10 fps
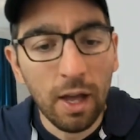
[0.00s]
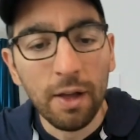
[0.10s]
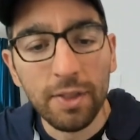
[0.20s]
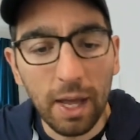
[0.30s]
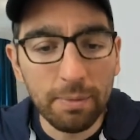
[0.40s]

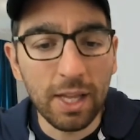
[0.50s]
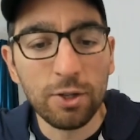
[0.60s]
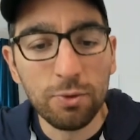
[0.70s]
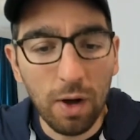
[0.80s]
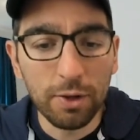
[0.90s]
them
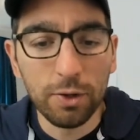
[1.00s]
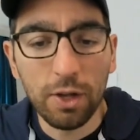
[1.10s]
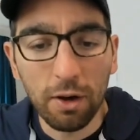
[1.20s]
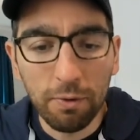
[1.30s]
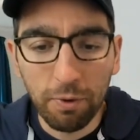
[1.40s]
that drowned a
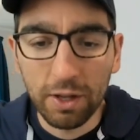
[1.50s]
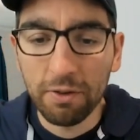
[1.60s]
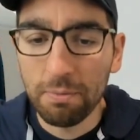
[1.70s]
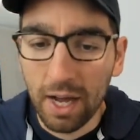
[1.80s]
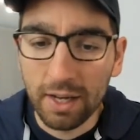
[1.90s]
young friend
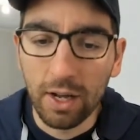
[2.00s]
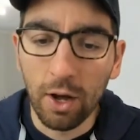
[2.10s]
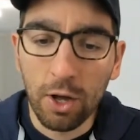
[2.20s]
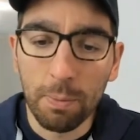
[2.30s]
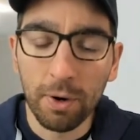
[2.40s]
of mine
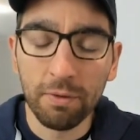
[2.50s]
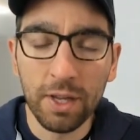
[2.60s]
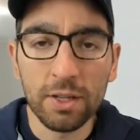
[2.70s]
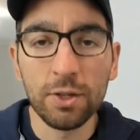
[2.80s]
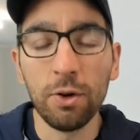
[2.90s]
a couple of
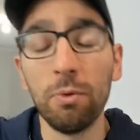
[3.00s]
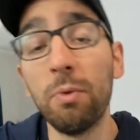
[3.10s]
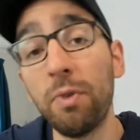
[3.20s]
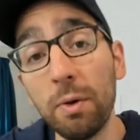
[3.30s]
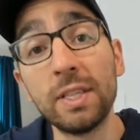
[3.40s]
years ago.
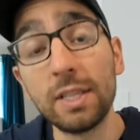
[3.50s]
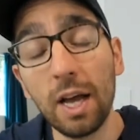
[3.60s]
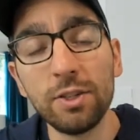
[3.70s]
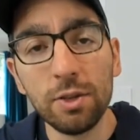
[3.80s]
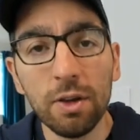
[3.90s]
We're very
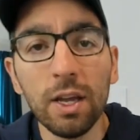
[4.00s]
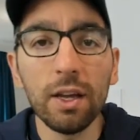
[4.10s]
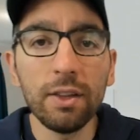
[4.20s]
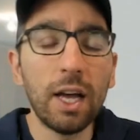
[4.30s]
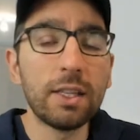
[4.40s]
sad to
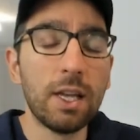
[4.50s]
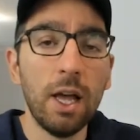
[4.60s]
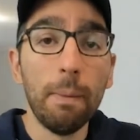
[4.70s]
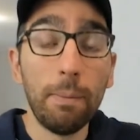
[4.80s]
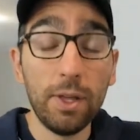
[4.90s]
hear that,
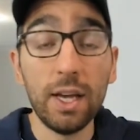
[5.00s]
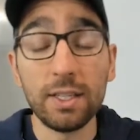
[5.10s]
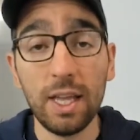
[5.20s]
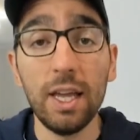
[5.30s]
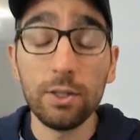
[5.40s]
but
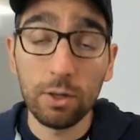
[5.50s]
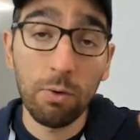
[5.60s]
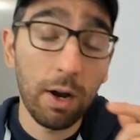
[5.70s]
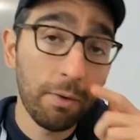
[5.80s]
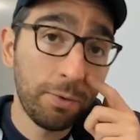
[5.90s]
yes, there is
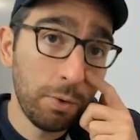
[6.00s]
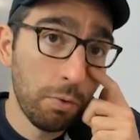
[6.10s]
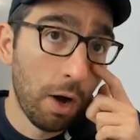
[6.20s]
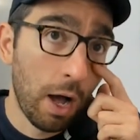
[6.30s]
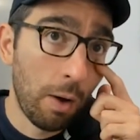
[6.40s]
quite a
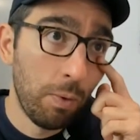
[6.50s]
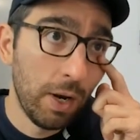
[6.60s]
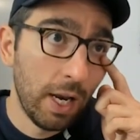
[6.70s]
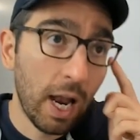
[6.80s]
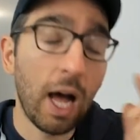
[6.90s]
few
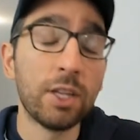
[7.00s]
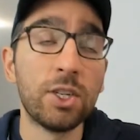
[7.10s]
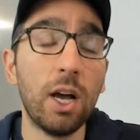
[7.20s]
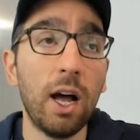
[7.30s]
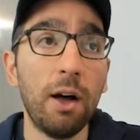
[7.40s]
really
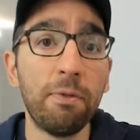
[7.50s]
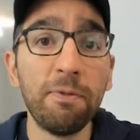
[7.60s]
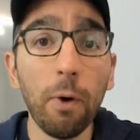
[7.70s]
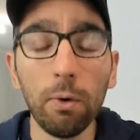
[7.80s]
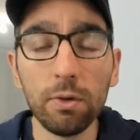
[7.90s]
large
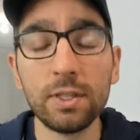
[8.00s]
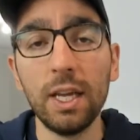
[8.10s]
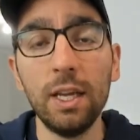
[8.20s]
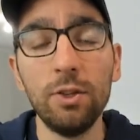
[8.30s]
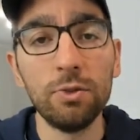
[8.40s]
falls
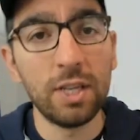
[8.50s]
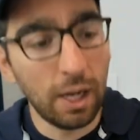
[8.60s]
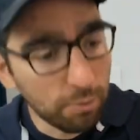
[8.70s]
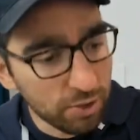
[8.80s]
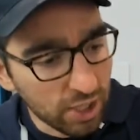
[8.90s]
in New
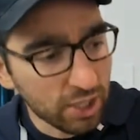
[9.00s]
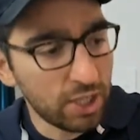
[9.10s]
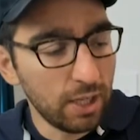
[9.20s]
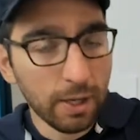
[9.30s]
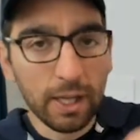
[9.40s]
Zealand, which
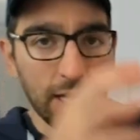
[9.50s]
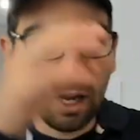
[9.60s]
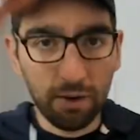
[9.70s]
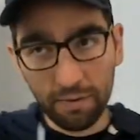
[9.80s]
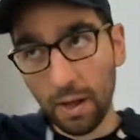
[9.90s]
actually
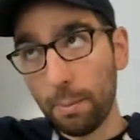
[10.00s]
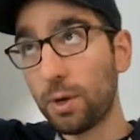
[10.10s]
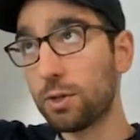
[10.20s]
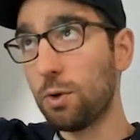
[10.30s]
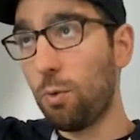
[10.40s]
kind of,
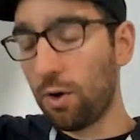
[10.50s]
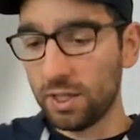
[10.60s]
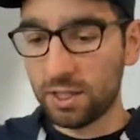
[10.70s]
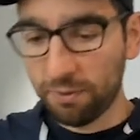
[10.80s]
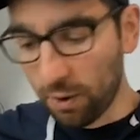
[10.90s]
because the water
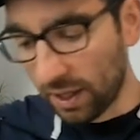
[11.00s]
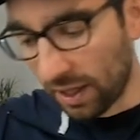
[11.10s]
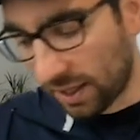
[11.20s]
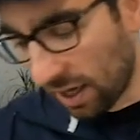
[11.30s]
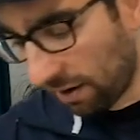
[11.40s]
is
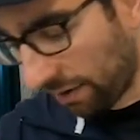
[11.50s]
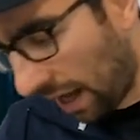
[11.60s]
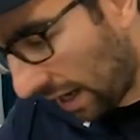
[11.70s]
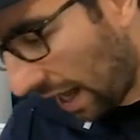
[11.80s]
falling, it kind of like